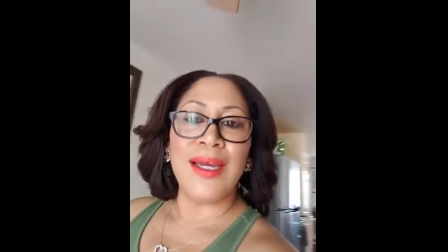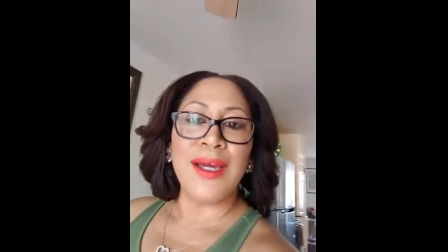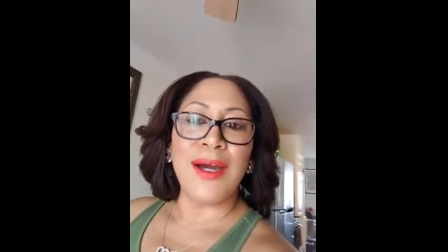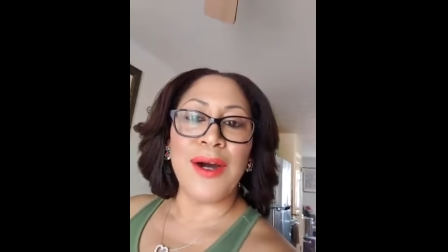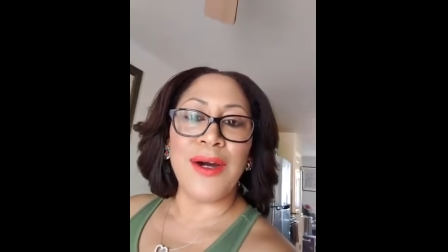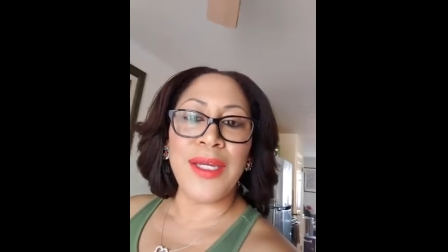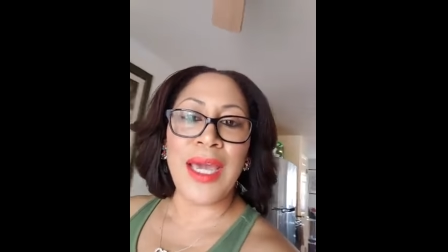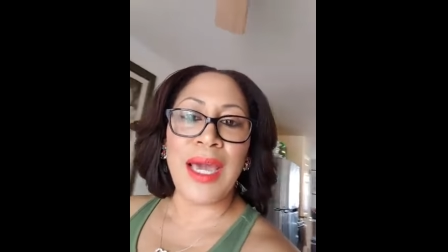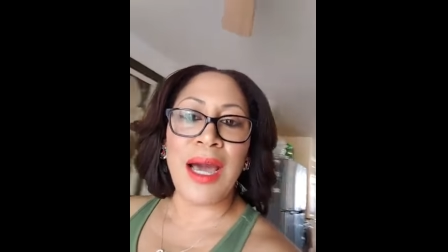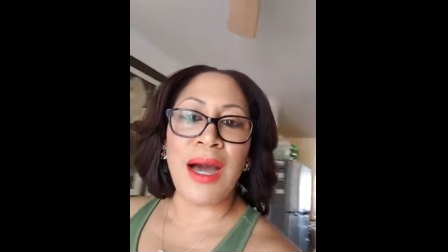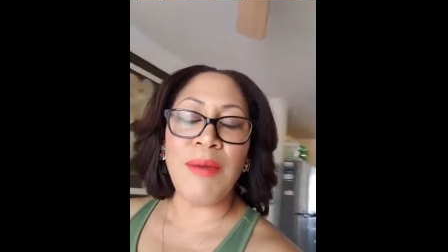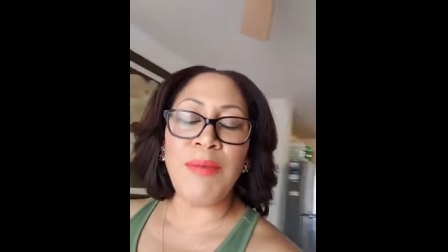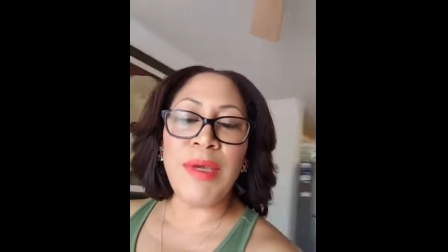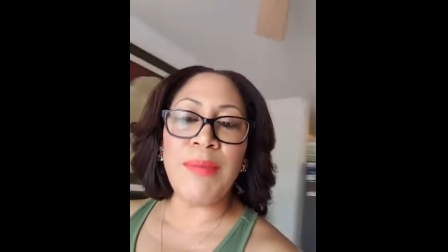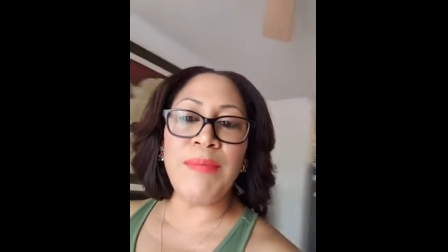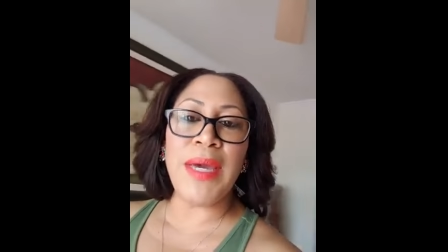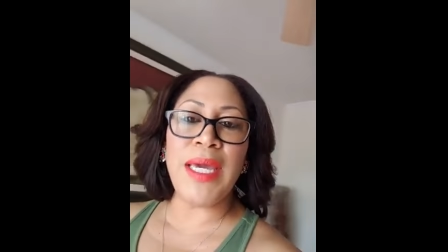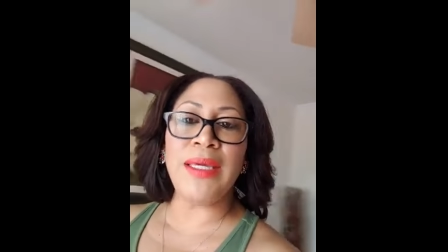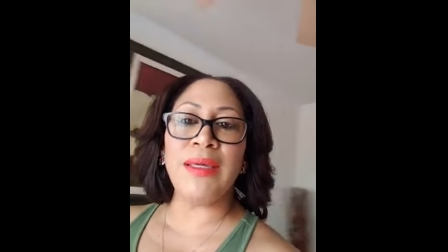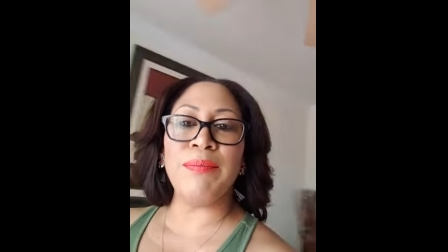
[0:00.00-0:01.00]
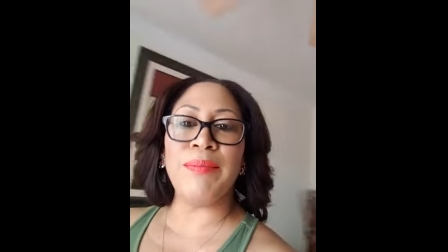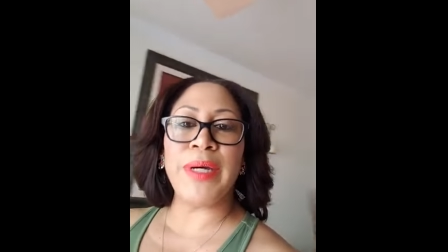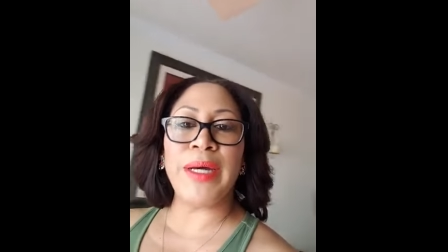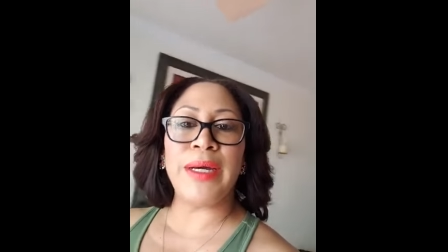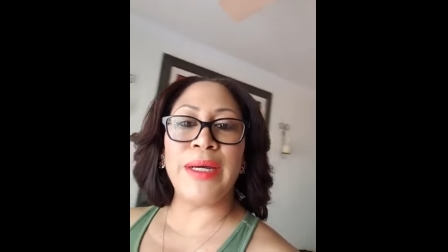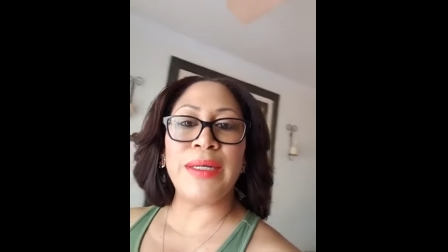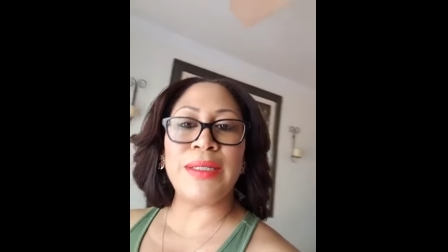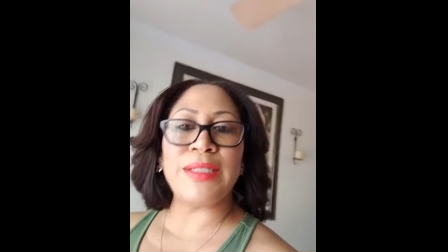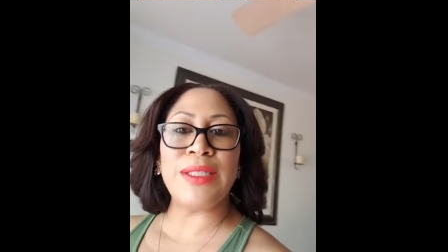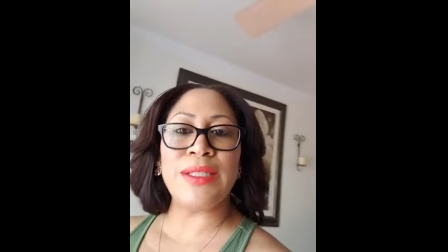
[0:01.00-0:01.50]
Oh yeah, I'll be baking
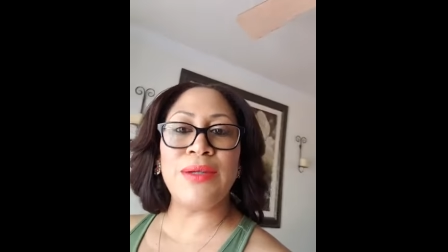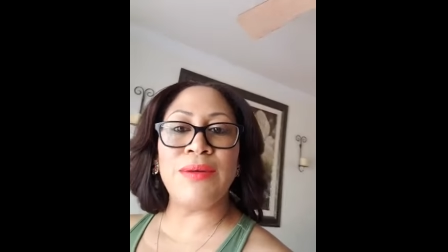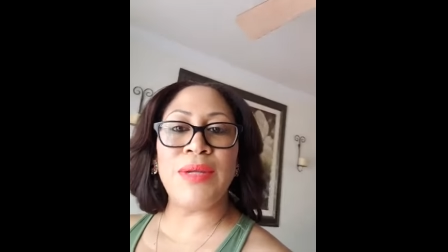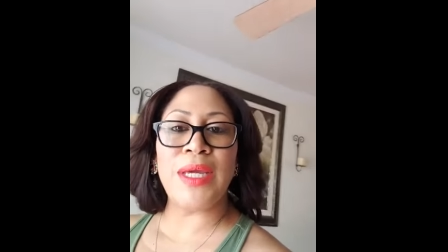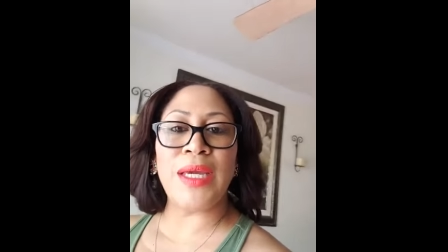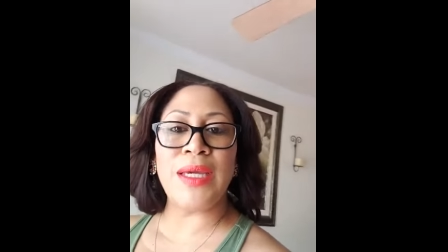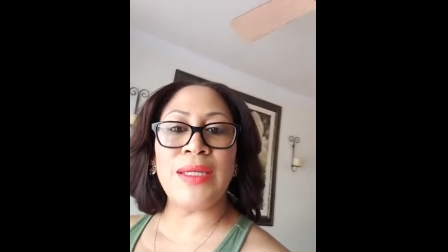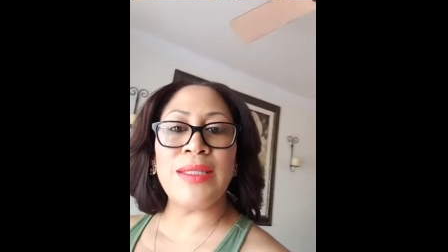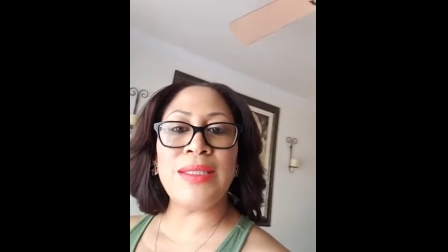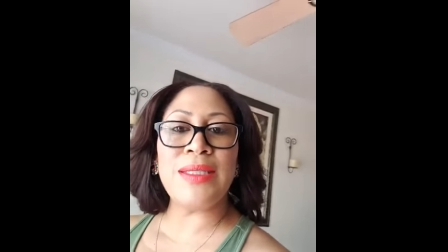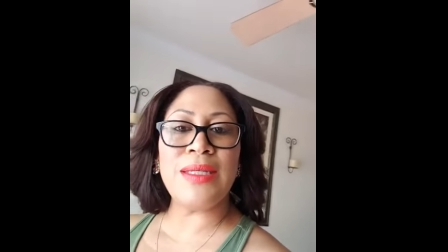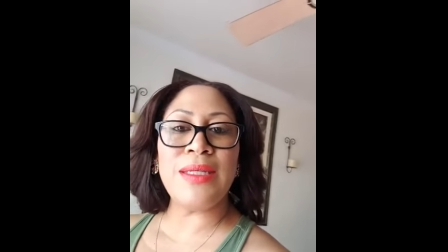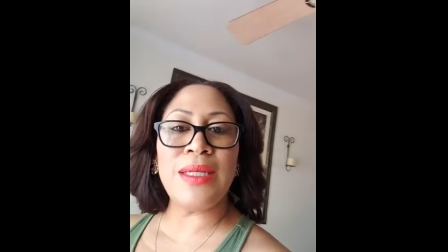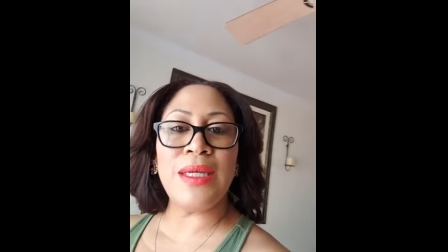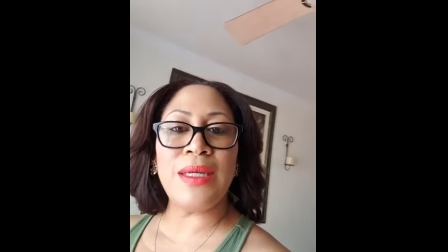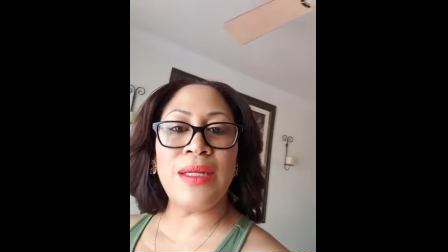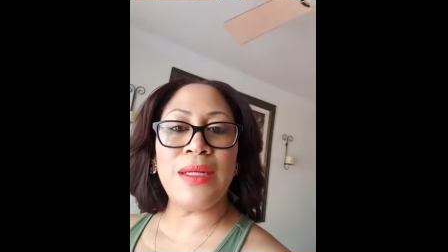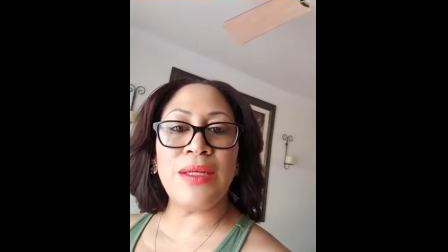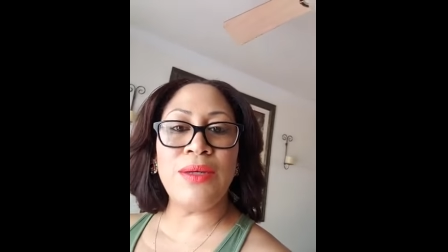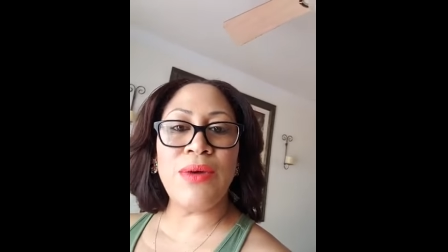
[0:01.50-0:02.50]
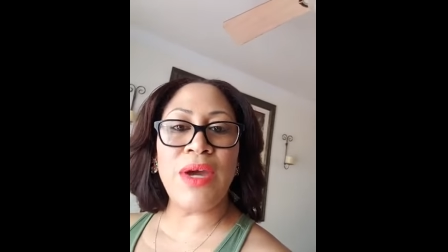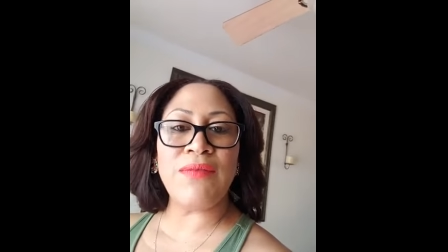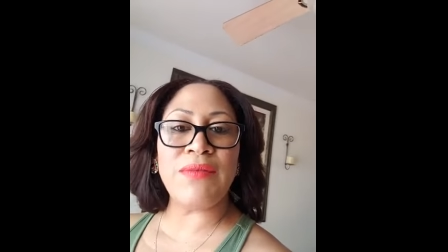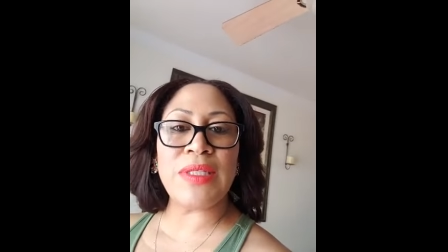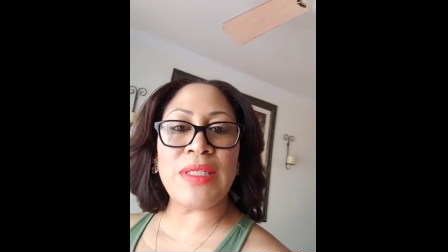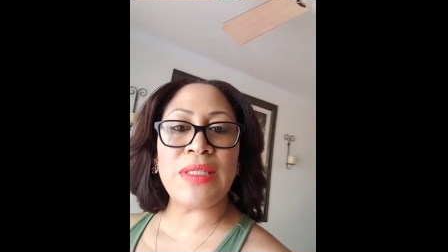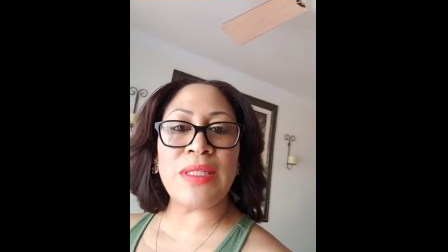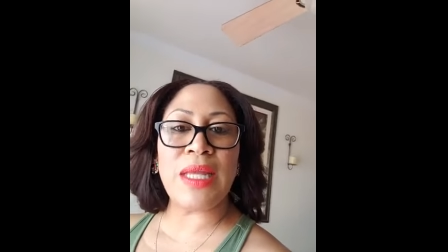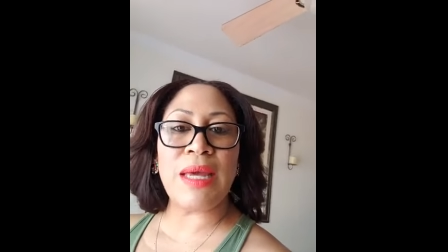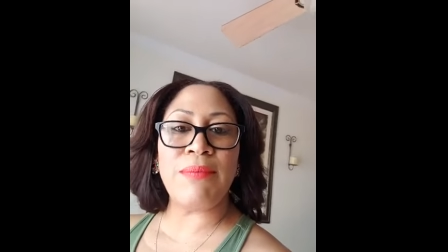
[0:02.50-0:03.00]
pies soon. Hey Sanita, you
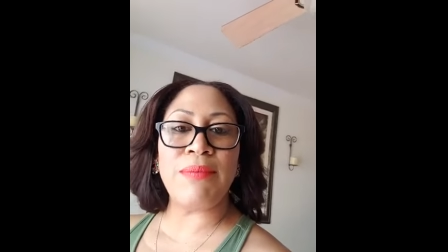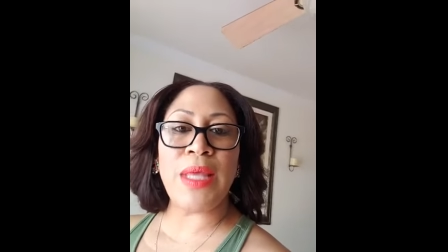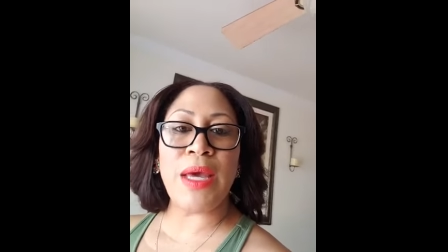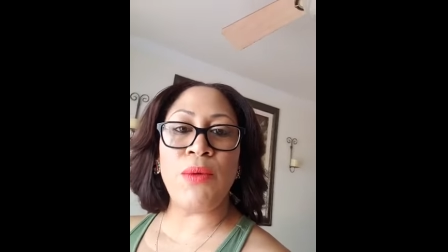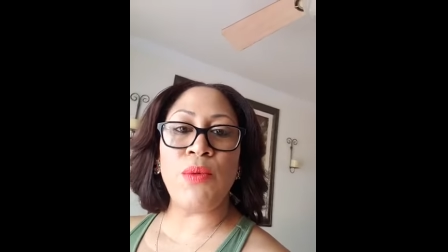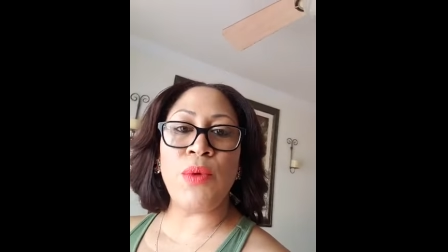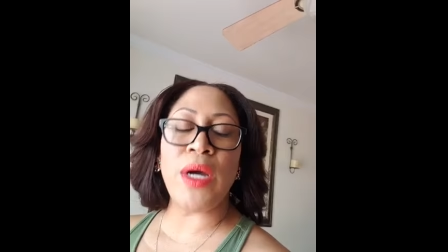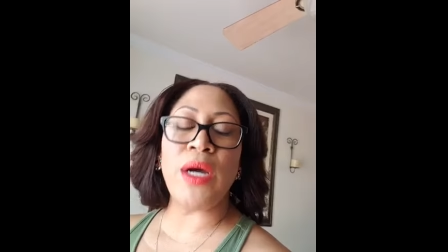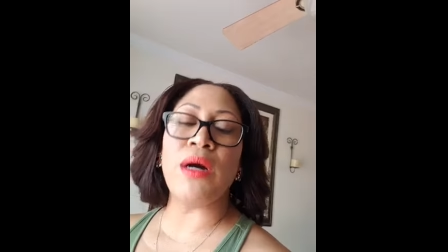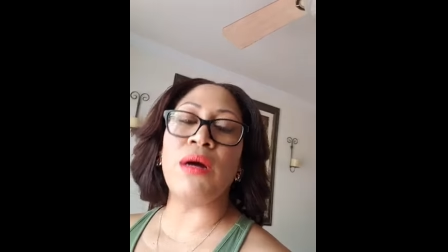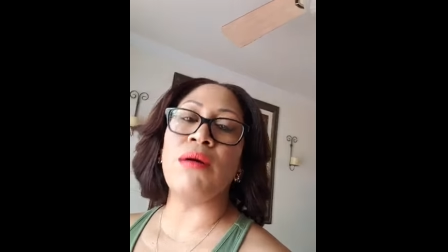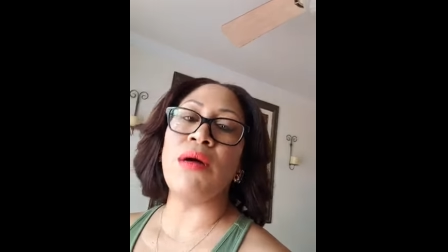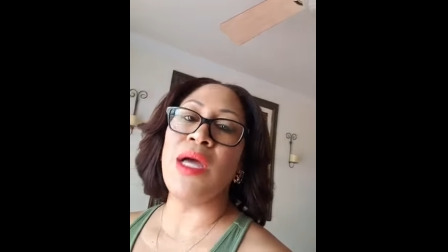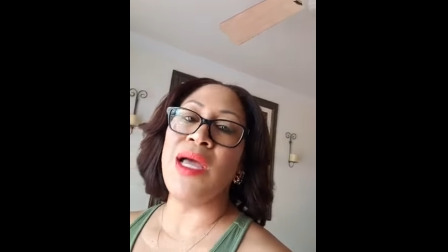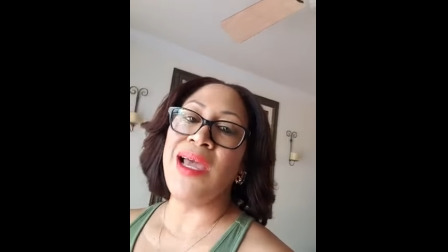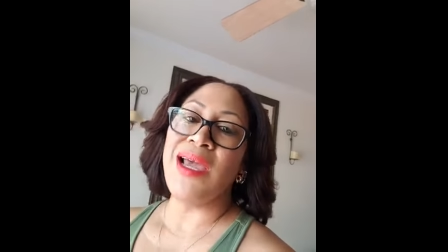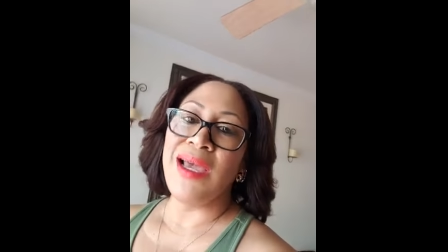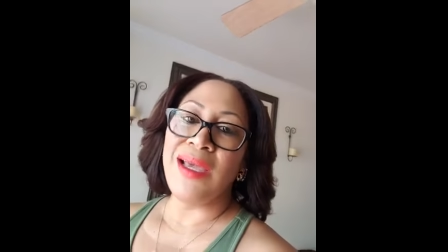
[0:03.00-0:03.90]
haven't slept that well.